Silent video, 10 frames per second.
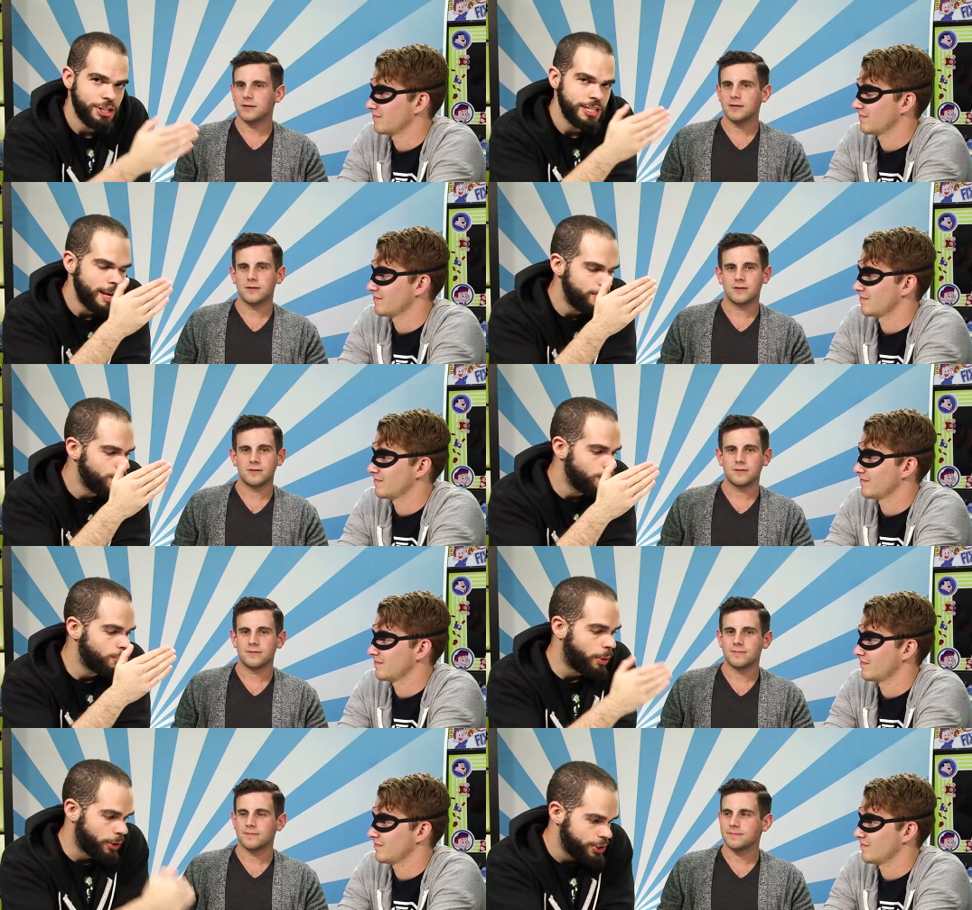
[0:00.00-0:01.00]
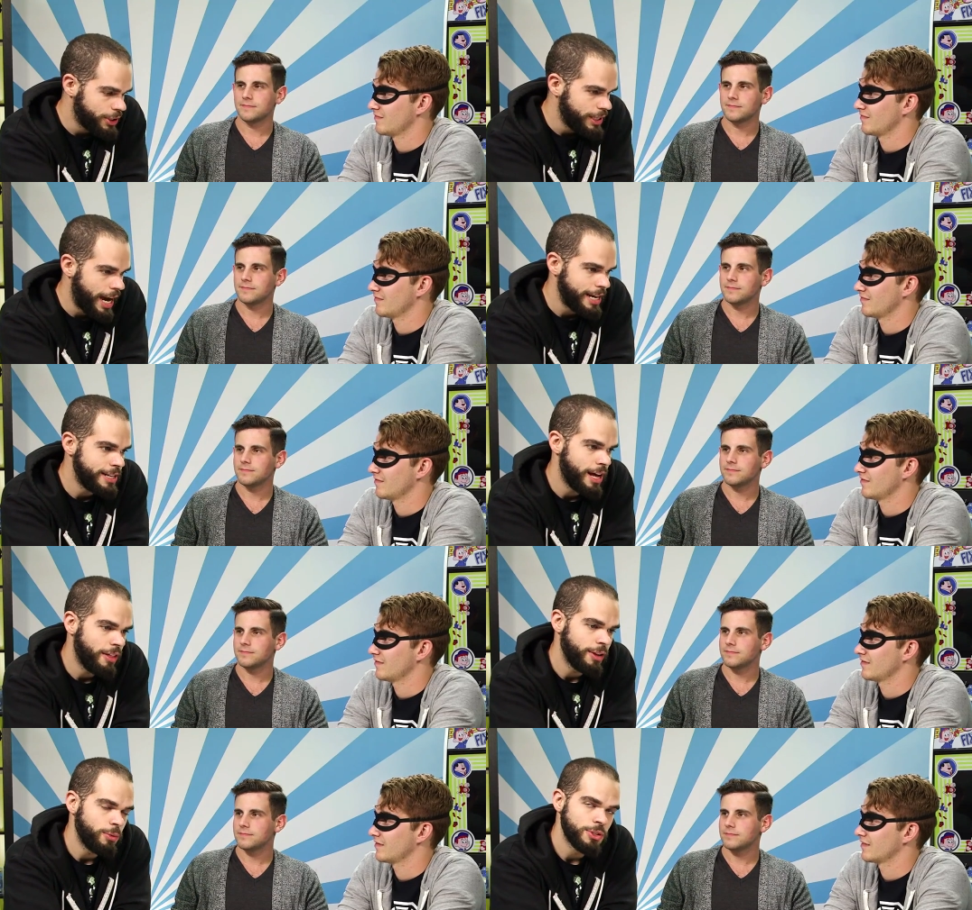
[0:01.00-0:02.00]
Speaker 1: This episode, personally, I did
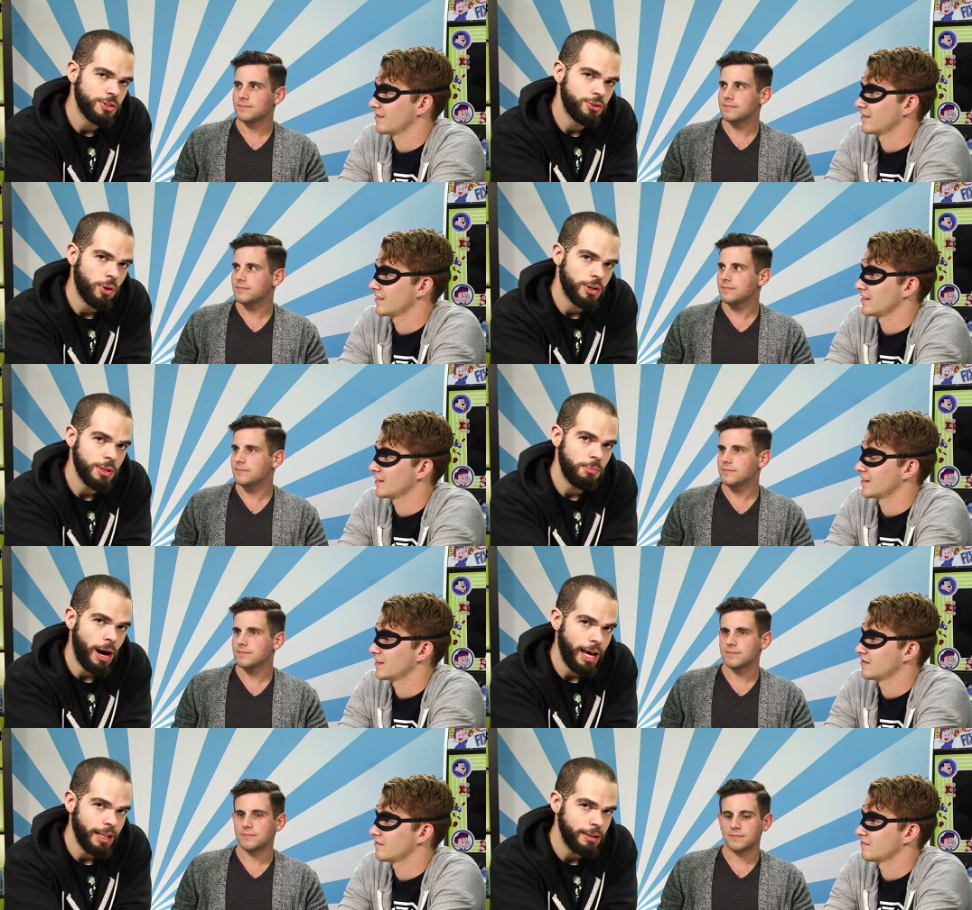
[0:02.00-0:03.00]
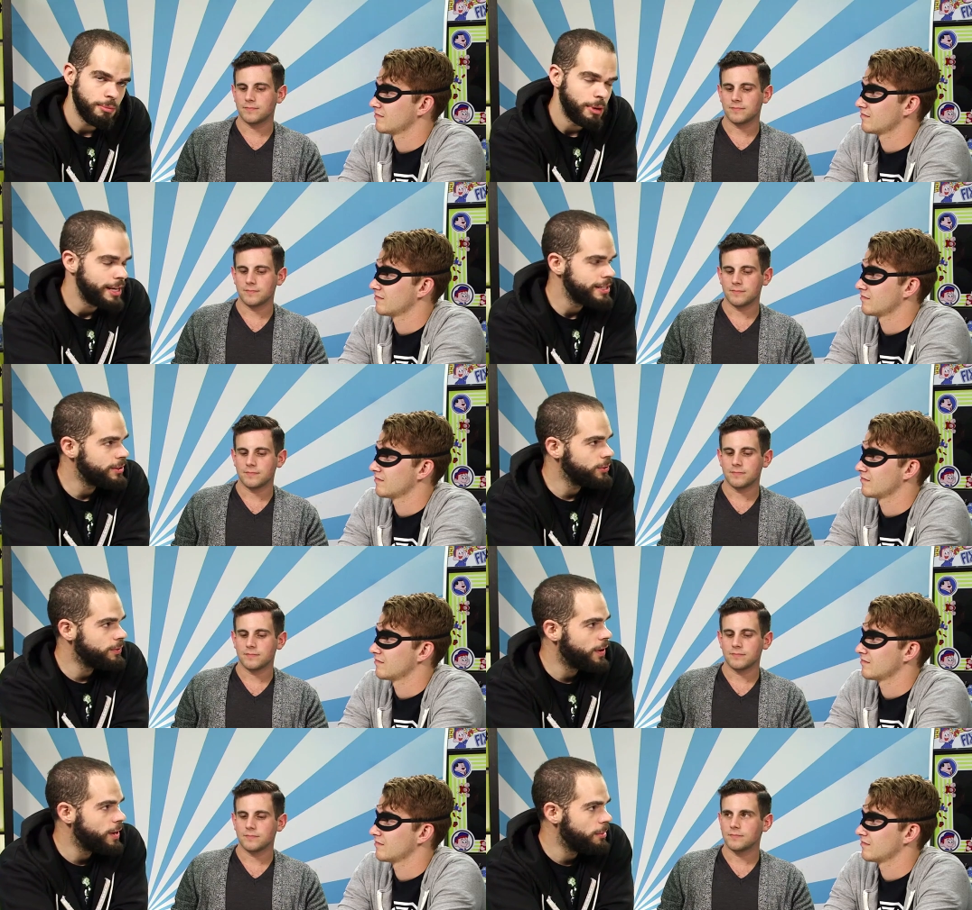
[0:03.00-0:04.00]
not think was as strong as the pilot pilot, but I still
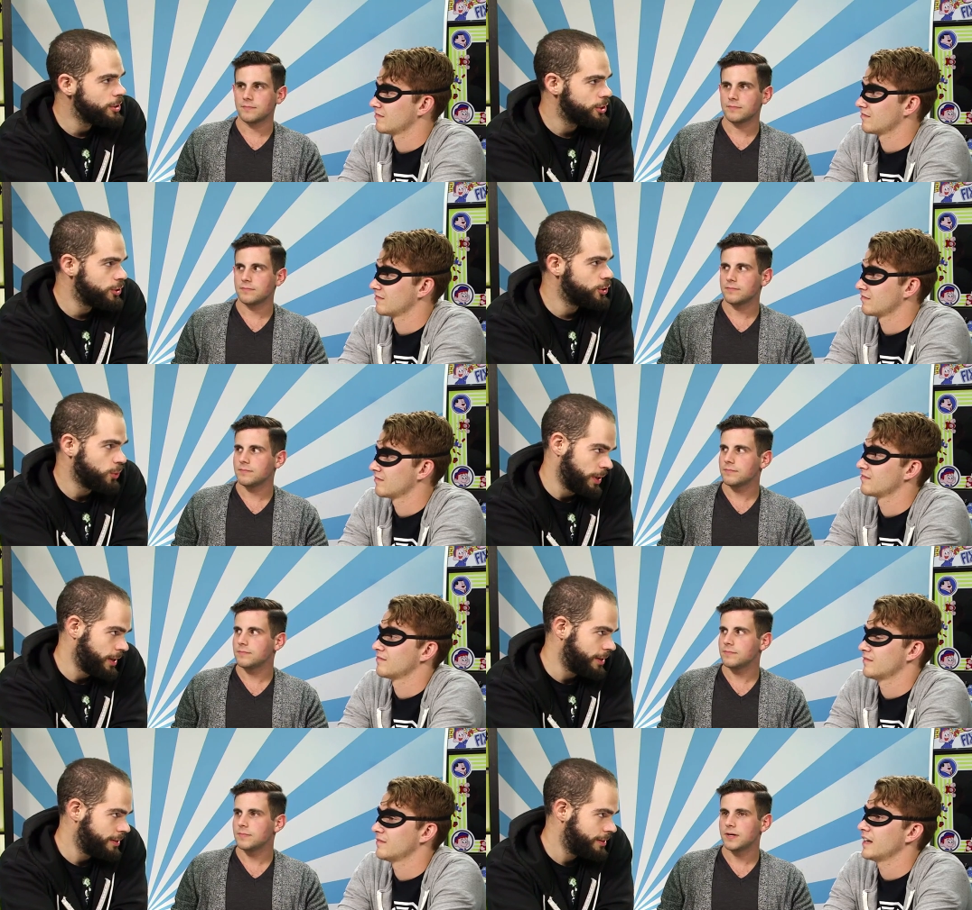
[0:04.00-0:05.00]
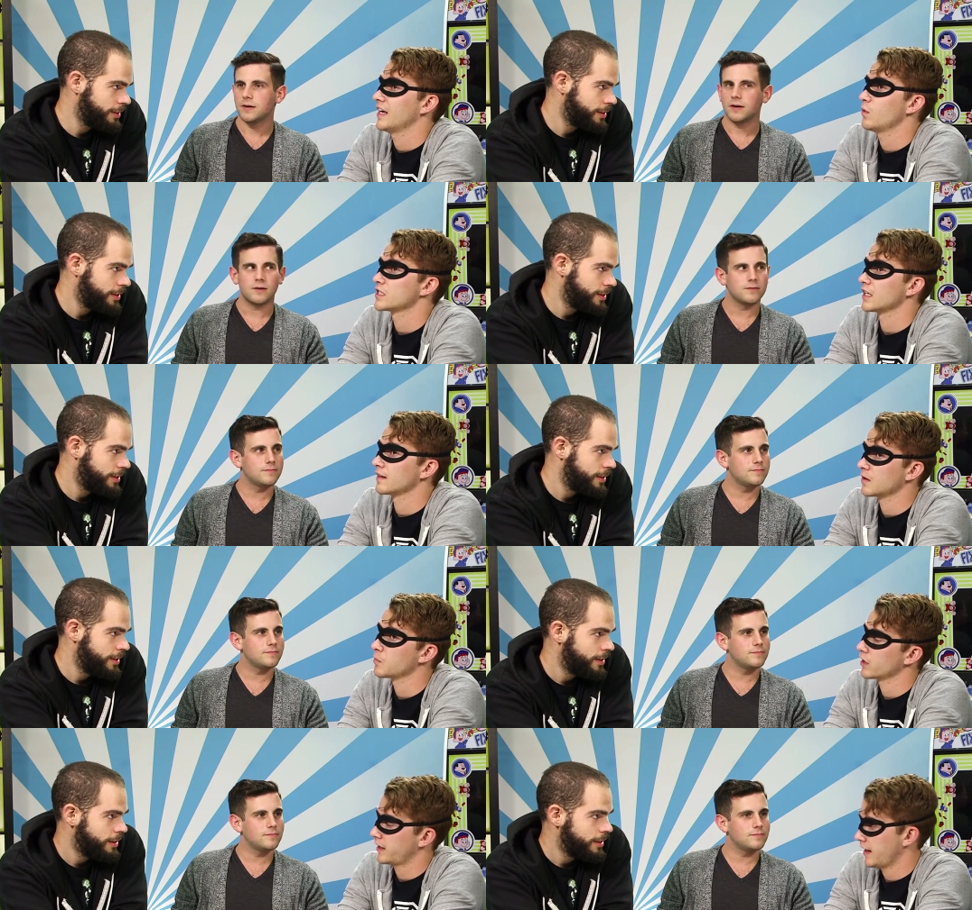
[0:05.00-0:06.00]
very much enjoyed it.
Speaker 2: Mm, it was a little
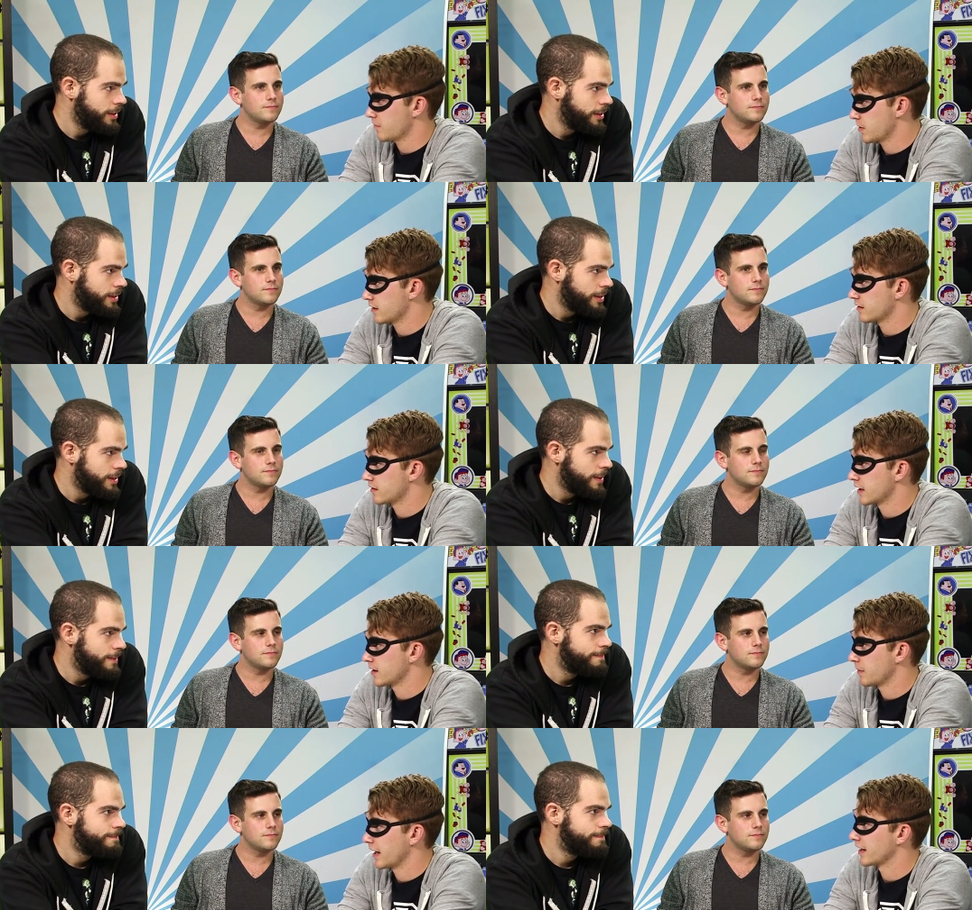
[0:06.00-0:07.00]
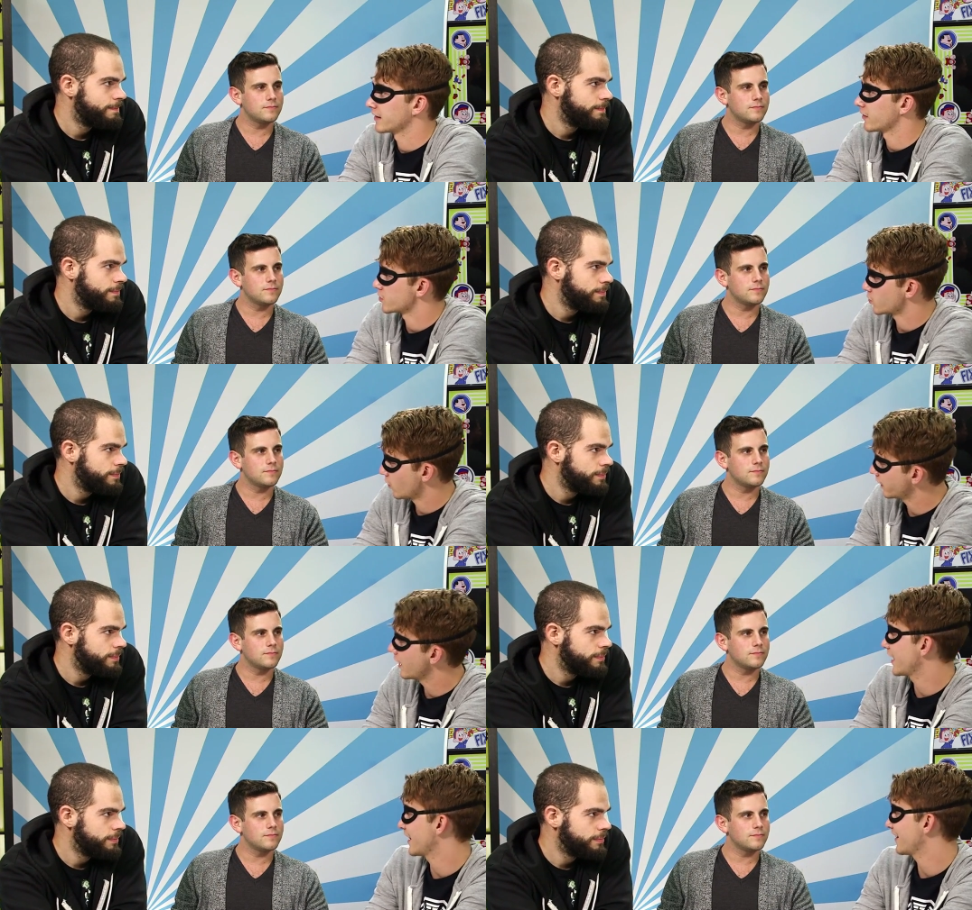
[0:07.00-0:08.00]
more campy than the pilot. There was one
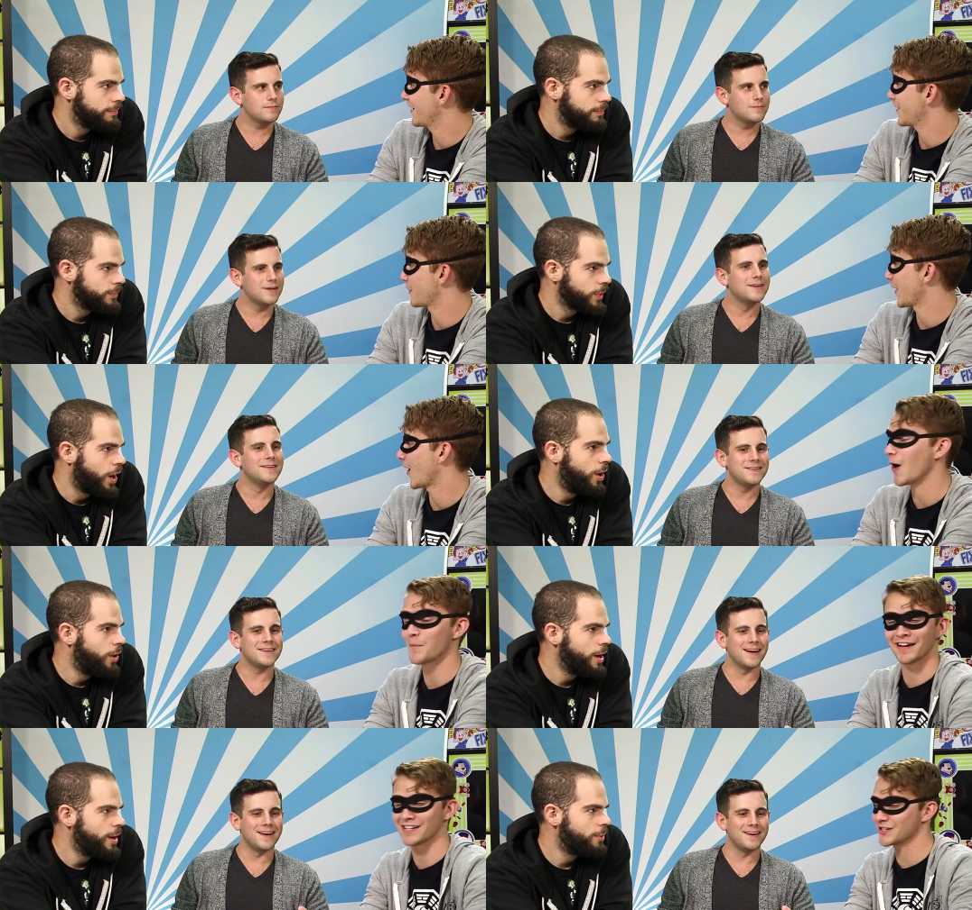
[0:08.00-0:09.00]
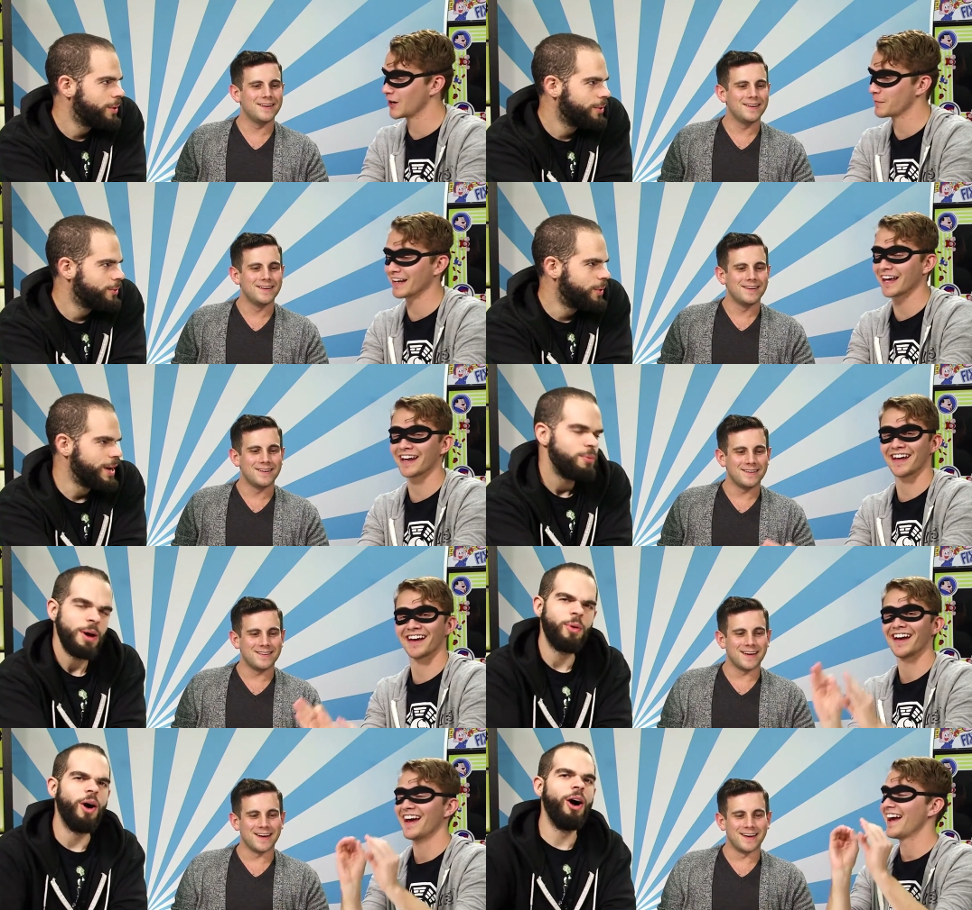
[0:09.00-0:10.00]
line in there about oh, oh all being yeah, struck by lightning. We, we were